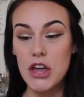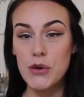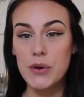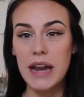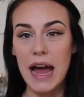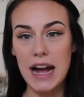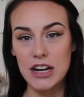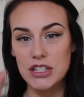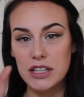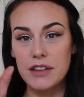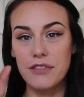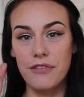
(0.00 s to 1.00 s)
You can
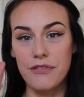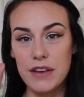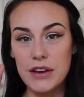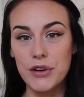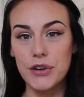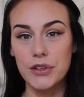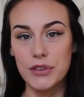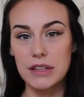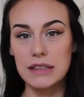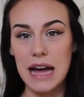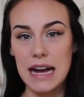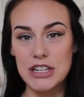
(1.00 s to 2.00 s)
actually feel the
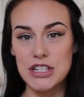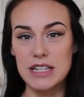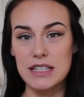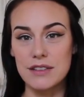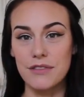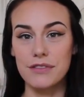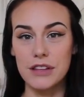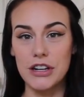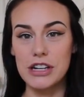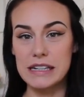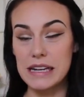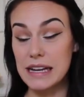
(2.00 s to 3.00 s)
lashes
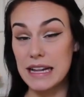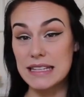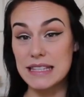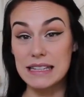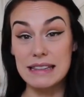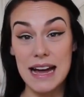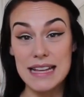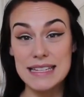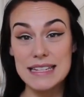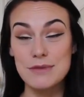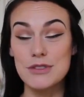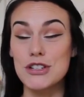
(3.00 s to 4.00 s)
fluttering against the
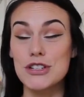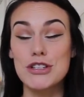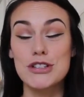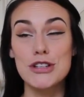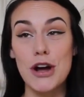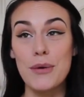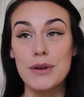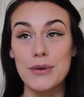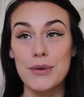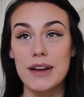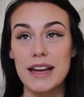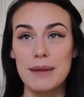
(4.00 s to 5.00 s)
glasses, which is so
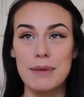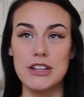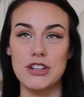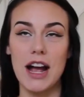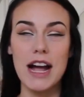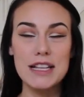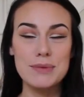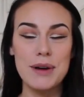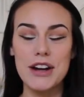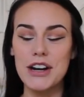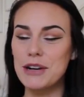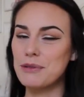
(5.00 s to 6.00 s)
annoying, and it makes your eyes
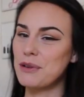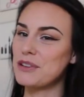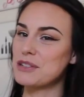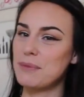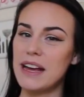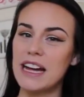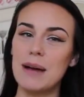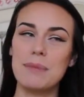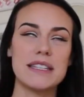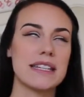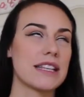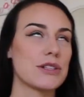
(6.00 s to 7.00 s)
water, it ruins your makeup,
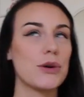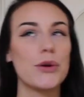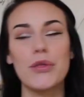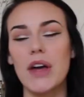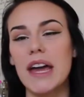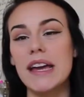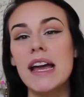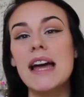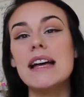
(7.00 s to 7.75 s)
it's like this whole thing.